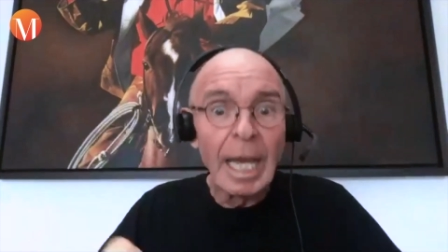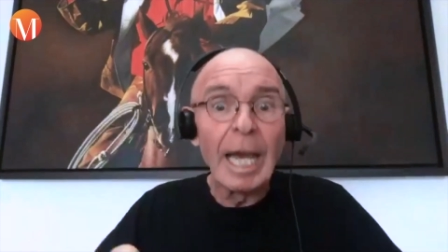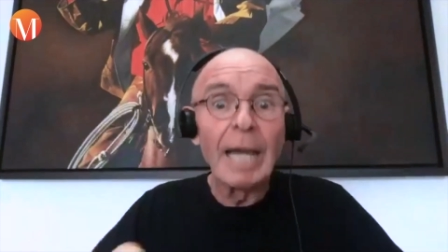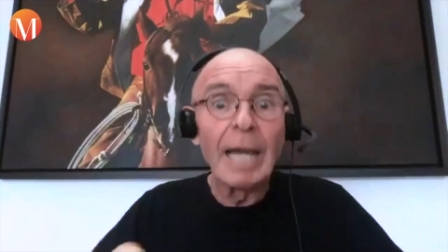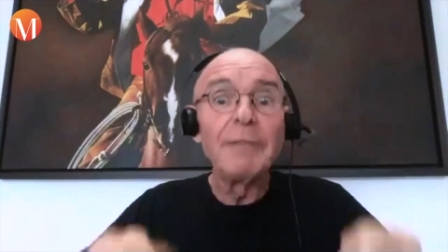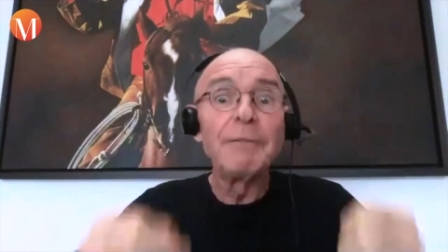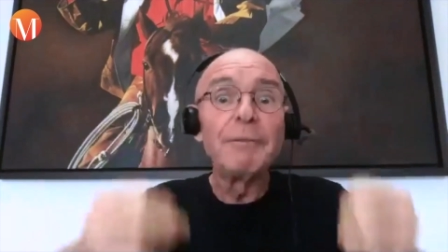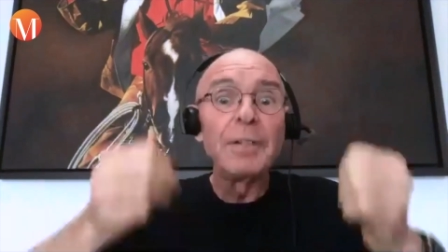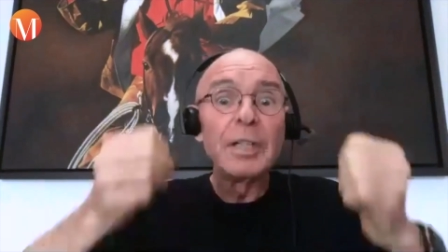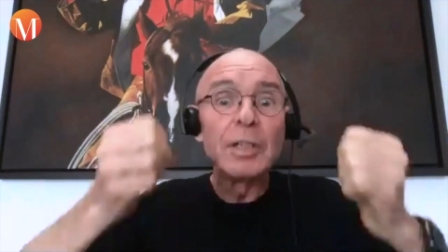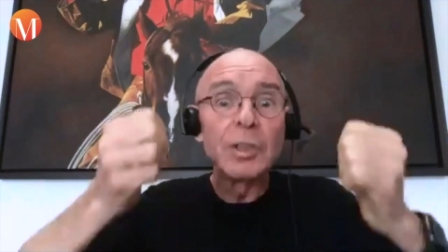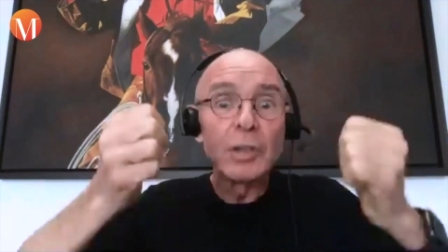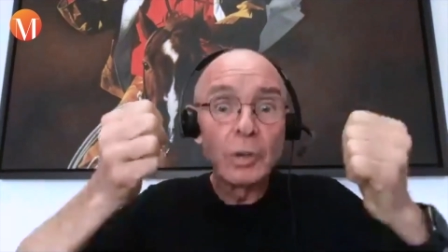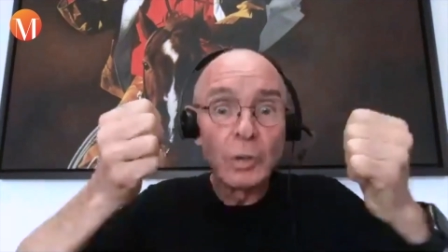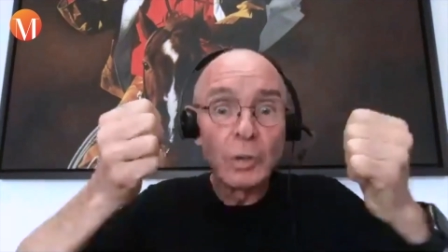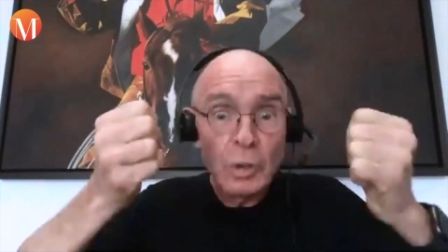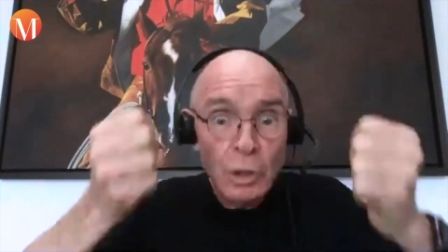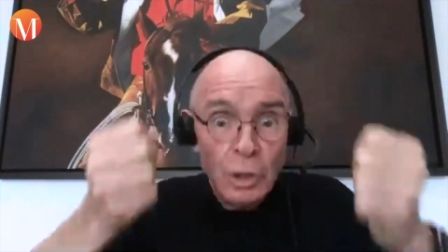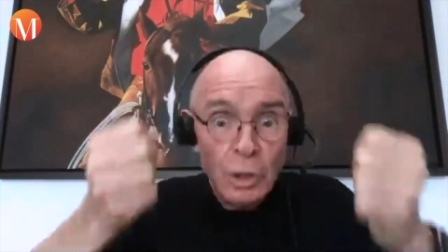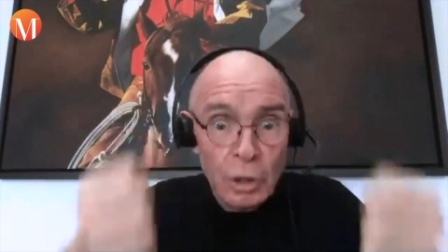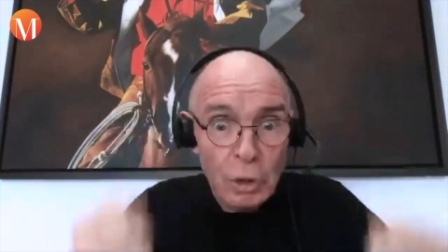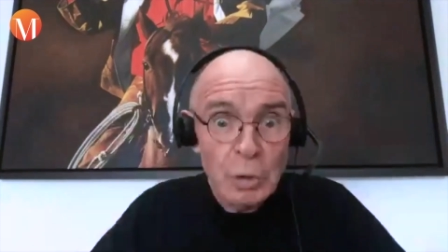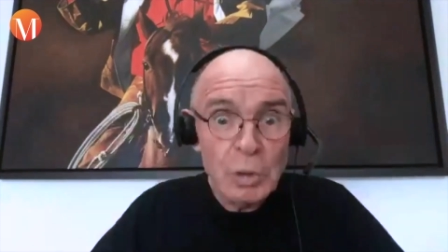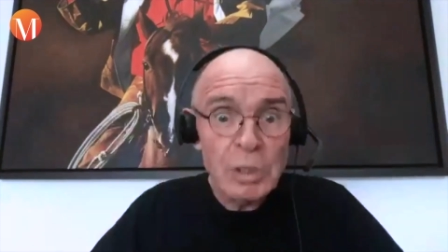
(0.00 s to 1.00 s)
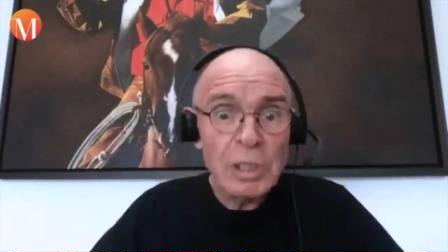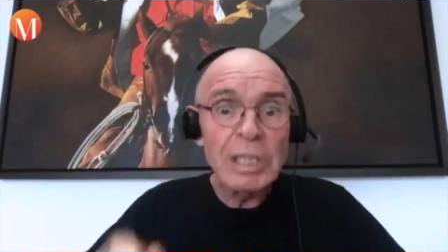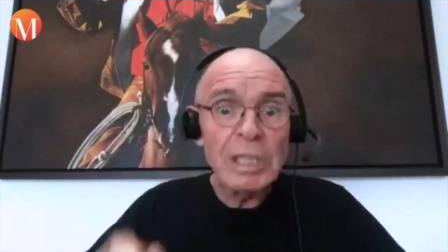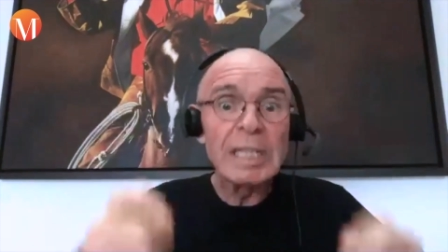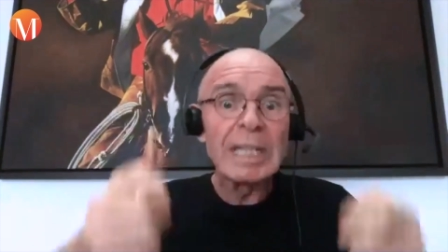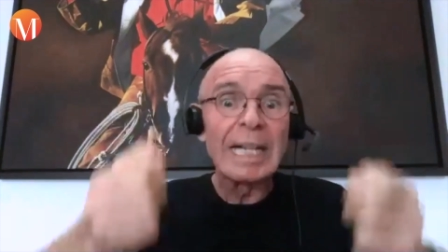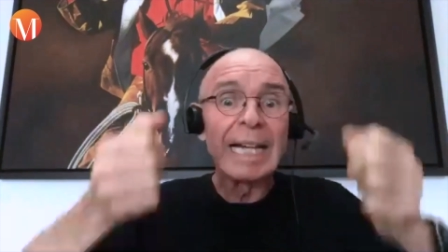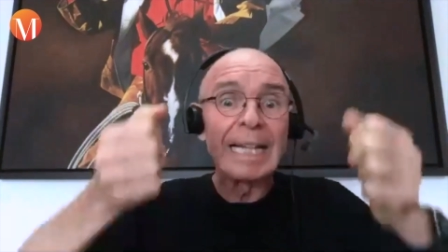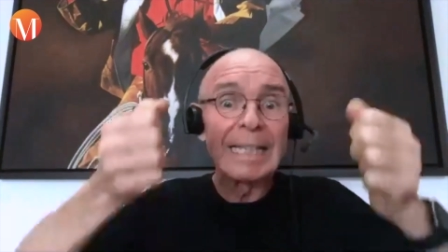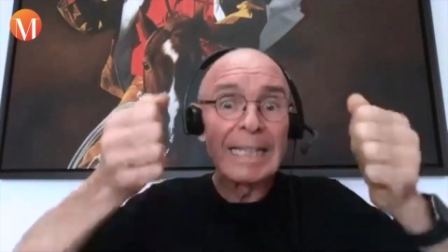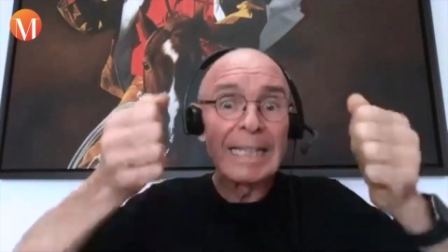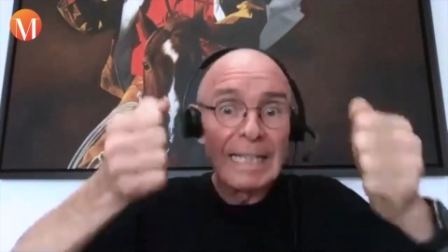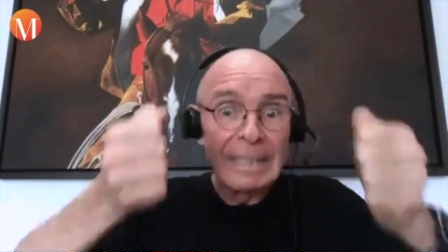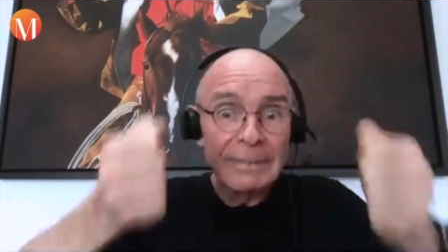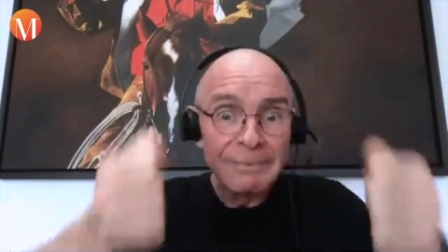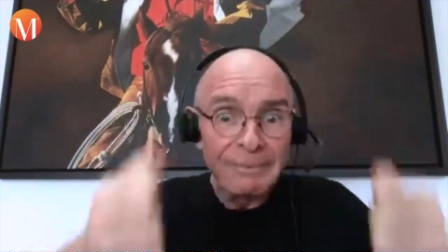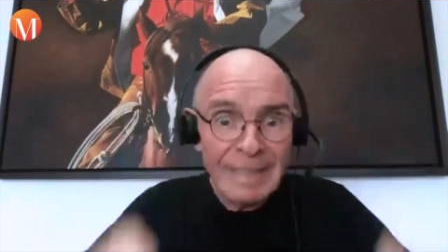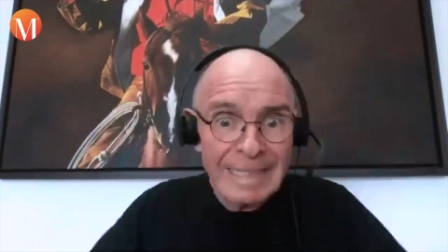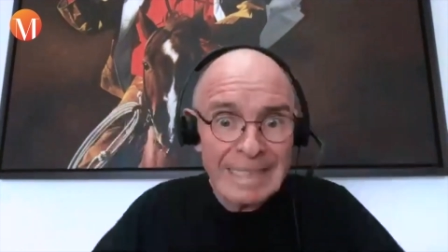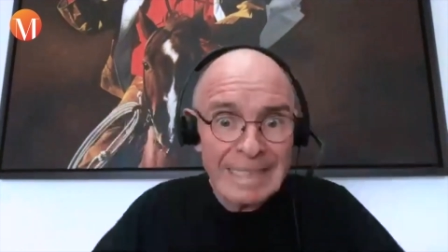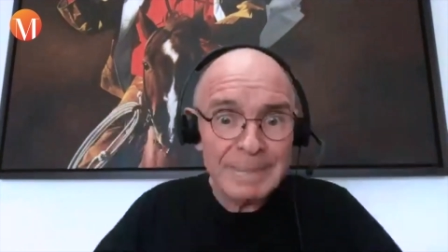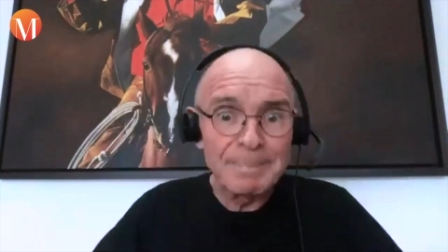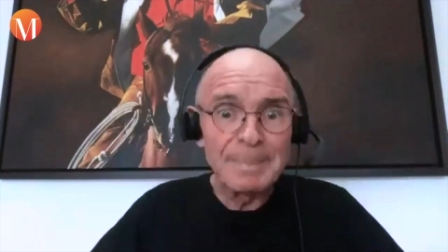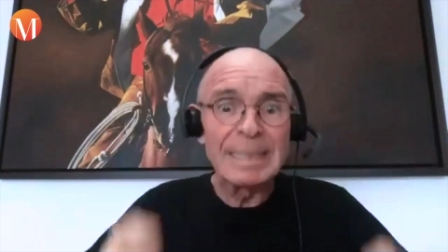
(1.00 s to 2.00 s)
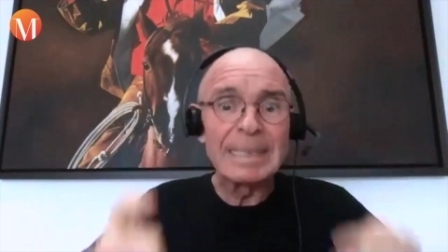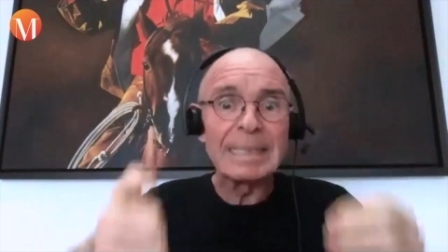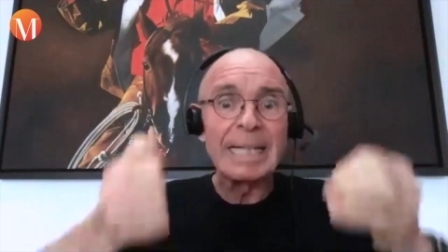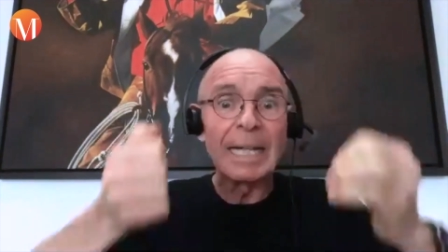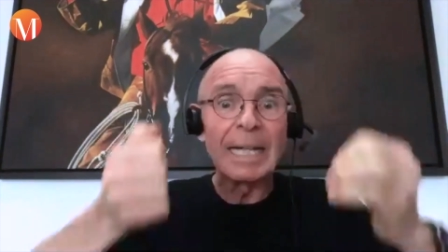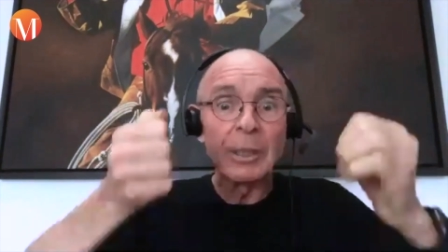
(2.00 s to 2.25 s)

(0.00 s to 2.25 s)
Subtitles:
and we should use it like investments,